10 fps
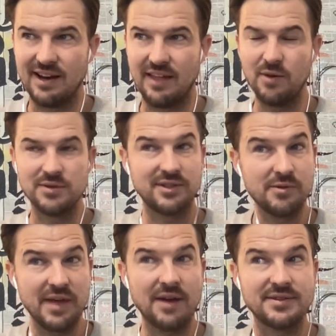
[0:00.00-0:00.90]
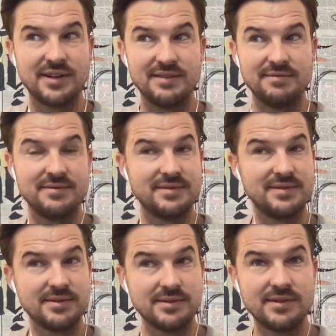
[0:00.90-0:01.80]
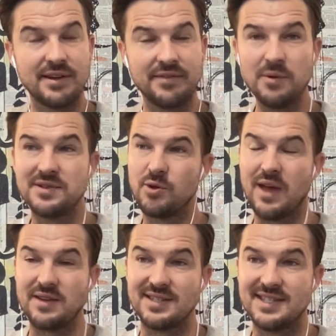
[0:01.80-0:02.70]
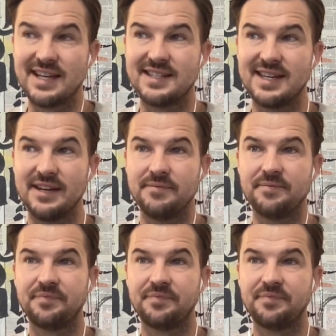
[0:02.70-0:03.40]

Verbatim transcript: I think it was 2000, and, I think it was 2016,